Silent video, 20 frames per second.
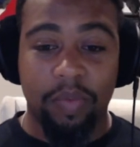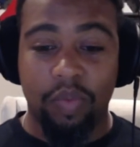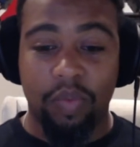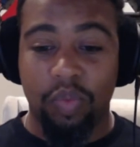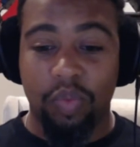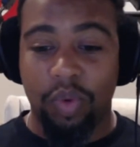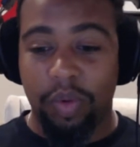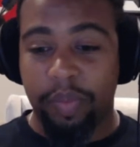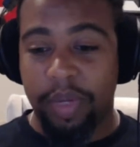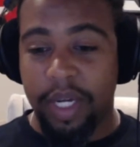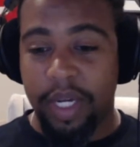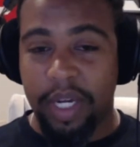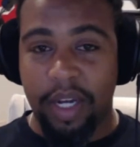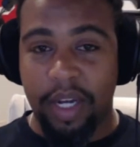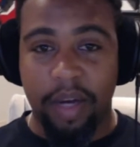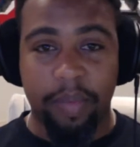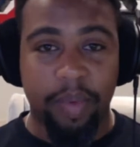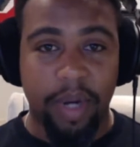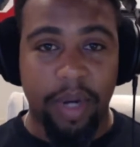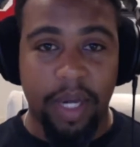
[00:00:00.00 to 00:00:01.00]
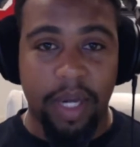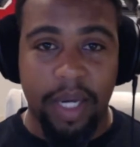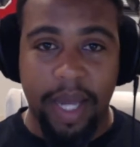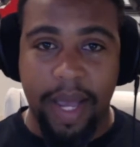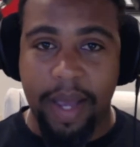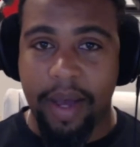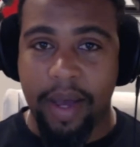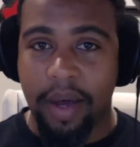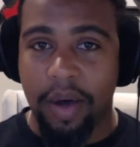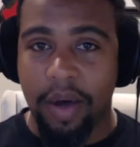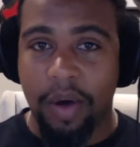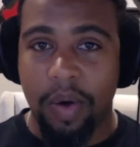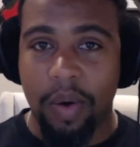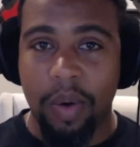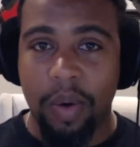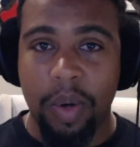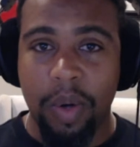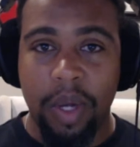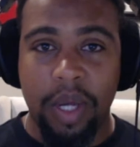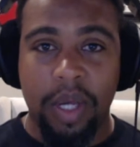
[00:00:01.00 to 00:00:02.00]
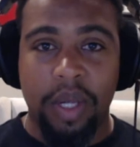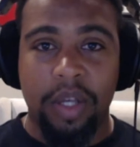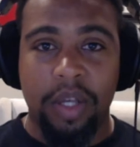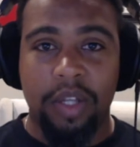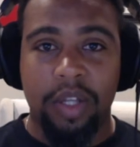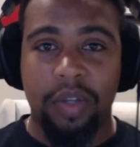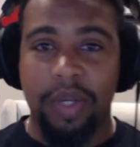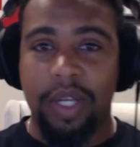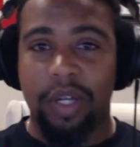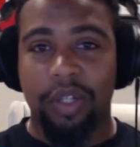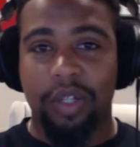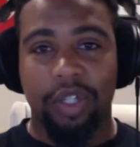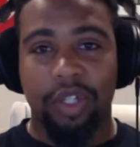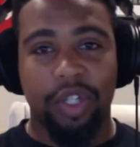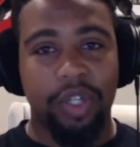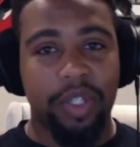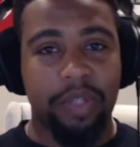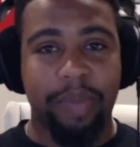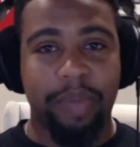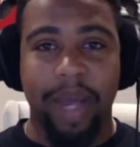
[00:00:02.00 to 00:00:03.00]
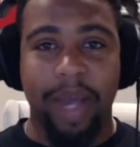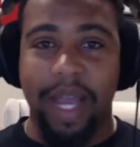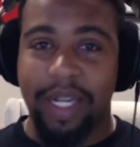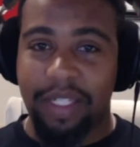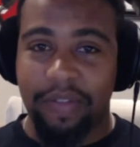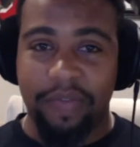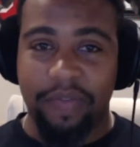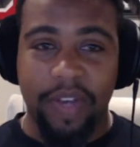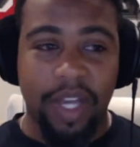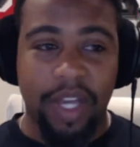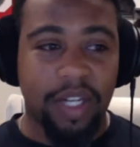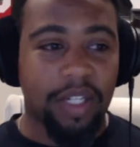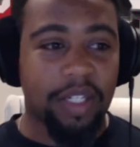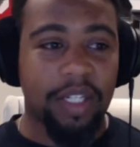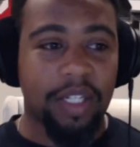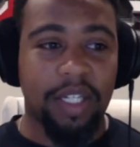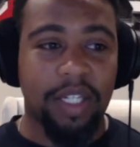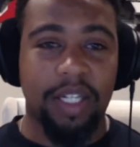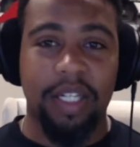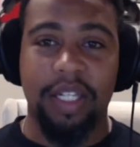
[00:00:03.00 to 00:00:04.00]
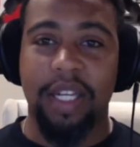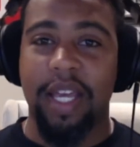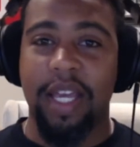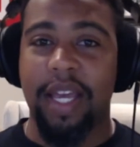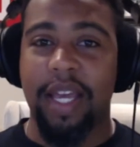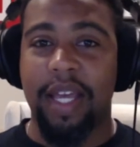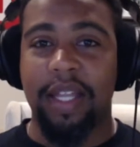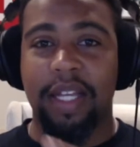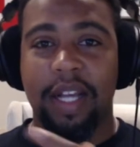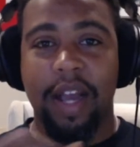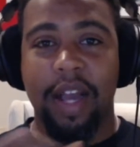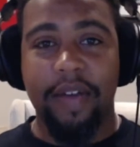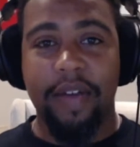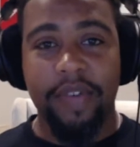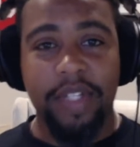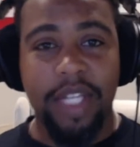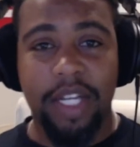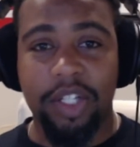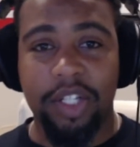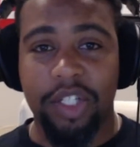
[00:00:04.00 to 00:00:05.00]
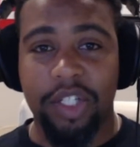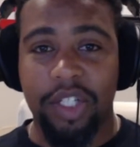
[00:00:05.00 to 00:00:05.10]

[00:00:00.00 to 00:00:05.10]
we'll pick up on how you get all the goods back to Phandalin and the conversations